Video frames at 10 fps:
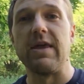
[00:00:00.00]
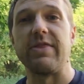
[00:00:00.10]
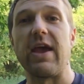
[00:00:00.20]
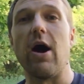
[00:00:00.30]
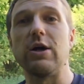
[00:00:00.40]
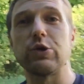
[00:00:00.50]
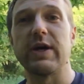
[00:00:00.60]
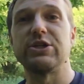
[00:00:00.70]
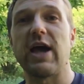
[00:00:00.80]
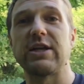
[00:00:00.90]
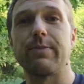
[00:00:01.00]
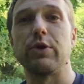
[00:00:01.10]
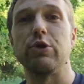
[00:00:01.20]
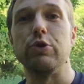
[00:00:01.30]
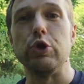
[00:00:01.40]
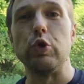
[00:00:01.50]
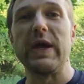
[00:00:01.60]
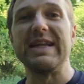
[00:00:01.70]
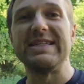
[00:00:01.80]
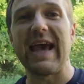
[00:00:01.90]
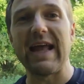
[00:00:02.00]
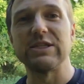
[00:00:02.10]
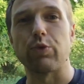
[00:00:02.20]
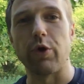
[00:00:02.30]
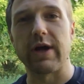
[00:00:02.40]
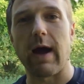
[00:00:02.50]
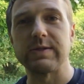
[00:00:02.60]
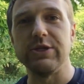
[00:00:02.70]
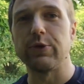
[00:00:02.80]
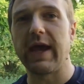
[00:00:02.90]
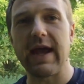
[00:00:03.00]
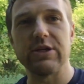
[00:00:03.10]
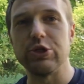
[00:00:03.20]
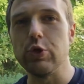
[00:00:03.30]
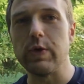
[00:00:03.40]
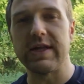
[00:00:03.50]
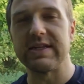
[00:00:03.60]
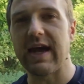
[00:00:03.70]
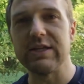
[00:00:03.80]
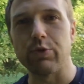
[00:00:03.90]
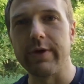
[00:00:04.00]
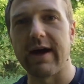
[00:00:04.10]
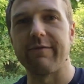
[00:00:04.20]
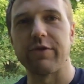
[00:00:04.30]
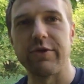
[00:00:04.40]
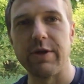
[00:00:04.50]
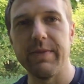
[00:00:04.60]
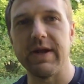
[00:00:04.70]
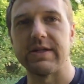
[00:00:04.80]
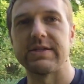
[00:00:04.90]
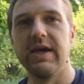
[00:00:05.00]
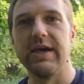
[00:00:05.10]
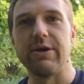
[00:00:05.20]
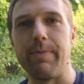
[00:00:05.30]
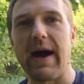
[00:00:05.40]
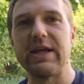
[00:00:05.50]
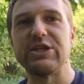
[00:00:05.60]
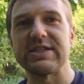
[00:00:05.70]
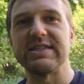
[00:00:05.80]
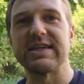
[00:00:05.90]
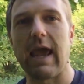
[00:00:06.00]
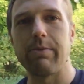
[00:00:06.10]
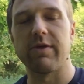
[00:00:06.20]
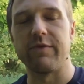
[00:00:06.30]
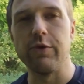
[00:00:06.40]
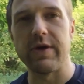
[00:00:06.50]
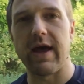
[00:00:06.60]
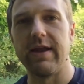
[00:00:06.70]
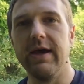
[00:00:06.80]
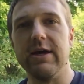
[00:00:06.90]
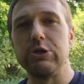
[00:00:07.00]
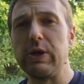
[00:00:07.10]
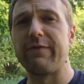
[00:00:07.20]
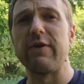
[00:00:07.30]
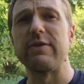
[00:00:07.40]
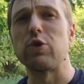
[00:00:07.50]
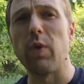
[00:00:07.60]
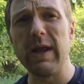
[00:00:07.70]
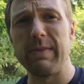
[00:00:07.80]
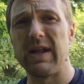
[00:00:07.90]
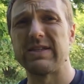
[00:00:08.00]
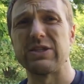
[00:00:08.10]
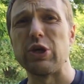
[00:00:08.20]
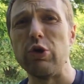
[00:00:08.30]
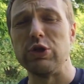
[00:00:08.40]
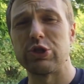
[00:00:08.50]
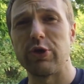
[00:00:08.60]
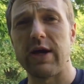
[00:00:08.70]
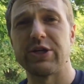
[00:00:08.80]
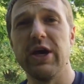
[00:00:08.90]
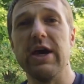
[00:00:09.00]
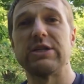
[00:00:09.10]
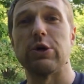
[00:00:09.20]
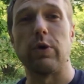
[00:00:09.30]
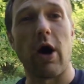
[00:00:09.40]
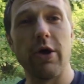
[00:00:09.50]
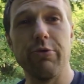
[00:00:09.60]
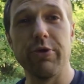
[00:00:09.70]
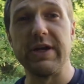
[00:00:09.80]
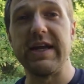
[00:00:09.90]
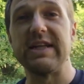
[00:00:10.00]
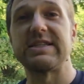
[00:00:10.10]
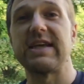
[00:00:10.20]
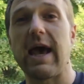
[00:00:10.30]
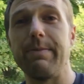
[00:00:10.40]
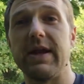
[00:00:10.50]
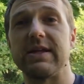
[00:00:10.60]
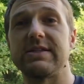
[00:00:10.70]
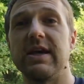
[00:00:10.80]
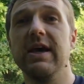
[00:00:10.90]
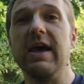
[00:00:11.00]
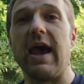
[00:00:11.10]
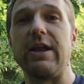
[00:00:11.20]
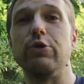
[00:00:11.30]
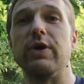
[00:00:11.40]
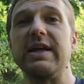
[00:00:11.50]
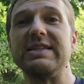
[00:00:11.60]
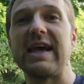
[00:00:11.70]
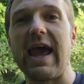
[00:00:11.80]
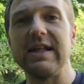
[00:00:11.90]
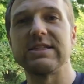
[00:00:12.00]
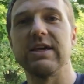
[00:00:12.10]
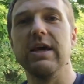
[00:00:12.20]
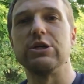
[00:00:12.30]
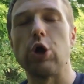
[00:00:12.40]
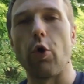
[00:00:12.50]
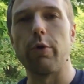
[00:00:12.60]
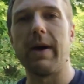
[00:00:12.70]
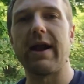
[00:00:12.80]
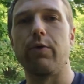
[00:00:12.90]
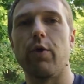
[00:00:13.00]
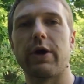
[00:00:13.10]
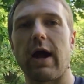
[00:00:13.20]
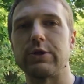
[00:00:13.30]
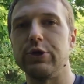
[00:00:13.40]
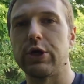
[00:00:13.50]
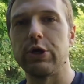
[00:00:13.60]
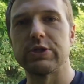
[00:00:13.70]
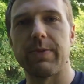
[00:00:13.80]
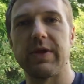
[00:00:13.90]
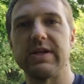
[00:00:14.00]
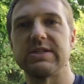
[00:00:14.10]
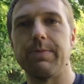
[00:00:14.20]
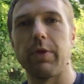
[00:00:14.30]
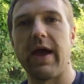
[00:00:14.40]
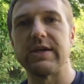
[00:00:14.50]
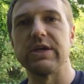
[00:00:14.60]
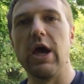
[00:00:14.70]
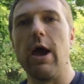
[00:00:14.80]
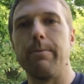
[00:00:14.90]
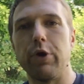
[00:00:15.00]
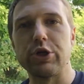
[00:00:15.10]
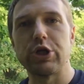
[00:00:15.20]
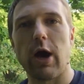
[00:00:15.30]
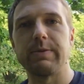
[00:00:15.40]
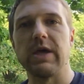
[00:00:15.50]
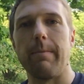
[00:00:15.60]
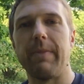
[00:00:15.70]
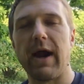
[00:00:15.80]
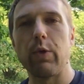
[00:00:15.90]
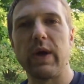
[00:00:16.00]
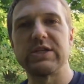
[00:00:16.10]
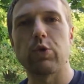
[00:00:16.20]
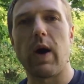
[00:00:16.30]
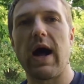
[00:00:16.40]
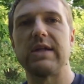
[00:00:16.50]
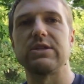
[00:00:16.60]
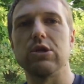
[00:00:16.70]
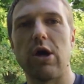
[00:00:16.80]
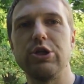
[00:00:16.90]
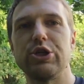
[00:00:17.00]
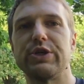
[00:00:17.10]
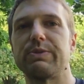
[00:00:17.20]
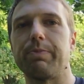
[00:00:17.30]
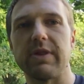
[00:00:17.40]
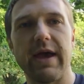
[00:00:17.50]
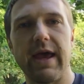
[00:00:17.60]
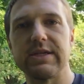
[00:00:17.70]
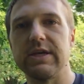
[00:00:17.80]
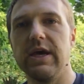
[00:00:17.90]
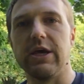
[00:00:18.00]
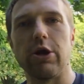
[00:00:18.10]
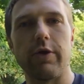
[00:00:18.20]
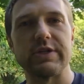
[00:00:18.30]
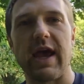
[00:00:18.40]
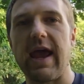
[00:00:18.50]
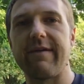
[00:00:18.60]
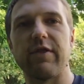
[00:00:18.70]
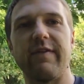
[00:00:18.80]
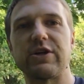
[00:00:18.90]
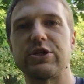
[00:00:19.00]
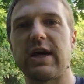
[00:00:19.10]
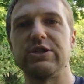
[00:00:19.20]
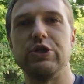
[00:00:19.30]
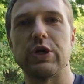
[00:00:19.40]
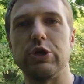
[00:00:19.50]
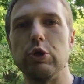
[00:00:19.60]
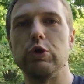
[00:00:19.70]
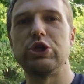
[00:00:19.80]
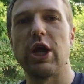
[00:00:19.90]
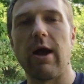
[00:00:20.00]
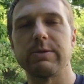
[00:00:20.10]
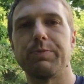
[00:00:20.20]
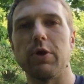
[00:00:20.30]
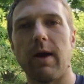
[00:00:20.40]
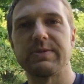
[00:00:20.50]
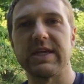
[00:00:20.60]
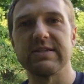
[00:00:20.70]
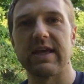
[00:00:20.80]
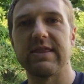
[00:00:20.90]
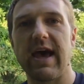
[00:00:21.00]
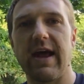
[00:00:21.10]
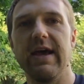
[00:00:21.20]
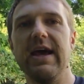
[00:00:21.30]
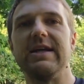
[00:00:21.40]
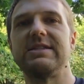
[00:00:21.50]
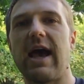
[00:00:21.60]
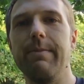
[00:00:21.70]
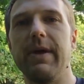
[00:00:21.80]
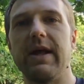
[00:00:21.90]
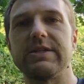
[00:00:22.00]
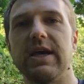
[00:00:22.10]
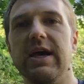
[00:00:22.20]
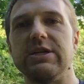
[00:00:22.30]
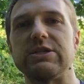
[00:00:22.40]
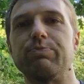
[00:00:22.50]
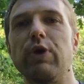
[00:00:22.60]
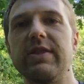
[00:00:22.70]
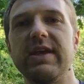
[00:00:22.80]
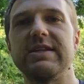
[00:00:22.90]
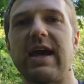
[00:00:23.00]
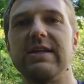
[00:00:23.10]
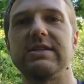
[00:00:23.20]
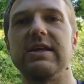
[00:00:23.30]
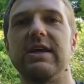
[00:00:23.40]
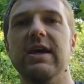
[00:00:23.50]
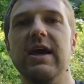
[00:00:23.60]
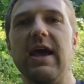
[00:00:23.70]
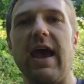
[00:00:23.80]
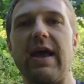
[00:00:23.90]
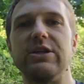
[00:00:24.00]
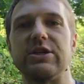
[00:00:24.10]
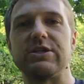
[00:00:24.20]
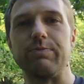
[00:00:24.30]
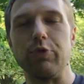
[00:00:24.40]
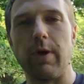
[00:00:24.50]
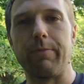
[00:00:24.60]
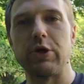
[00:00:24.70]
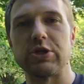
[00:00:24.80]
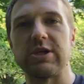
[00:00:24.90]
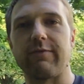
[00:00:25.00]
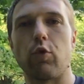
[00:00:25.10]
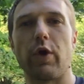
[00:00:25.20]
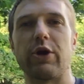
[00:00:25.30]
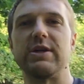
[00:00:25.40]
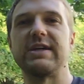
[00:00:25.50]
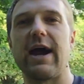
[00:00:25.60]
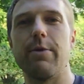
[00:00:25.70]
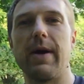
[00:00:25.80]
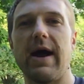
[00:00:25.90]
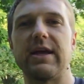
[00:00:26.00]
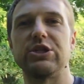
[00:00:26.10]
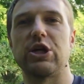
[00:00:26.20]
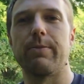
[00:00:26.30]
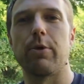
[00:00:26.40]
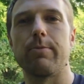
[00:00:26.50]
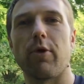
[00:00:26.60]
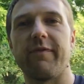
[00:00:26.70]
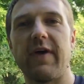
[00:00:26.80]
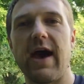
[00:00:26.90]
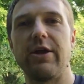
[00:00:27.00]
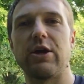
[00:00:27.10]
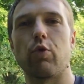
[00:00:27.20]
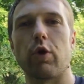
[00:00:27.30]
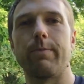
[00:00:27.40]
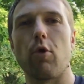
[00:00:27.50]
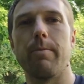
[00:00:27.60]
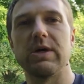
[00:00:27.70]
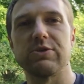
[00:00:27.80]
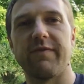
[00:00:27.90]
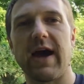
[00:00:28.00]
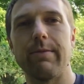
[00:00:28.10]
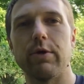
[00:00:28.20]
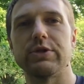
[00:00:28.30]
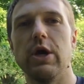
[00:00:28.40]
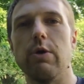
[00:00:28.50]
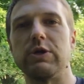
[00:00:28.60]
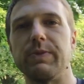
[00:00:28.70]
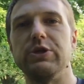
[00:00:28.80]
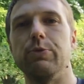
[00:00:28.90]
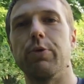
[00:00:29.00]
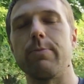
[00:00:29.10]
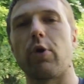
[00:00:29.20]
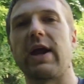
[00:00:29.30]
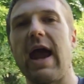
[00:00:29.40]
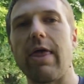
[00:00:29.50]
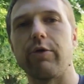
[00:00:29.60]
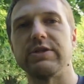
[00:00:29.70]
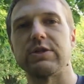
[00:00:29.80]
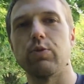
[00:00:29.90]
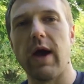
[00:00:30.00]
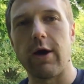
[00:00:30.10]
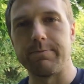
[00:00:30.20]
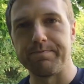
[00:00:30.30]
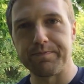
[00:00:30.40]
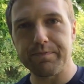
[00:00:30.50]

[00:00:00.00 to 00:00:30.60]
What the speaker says: They also get jacked up when you do intense workouts. And you can't do an intense workout for 30 minutes. Your body just isn't capable of doing that. Doing it for even 20 minutes is a huge stretch. So all you really need is 10 minutes and do an intense total body workout. So you could do something as simple as push-ups, bodyweight squats, lunges, planks. You know, there's a handful of exercises you could do, chin-ups, pull-ups, things like that. 10 minutes, just bring the intensity and just really push yourself to work your entire body, because you're going to burn more fat, you're going to work more muscle fibers, which means you burn more calories as well.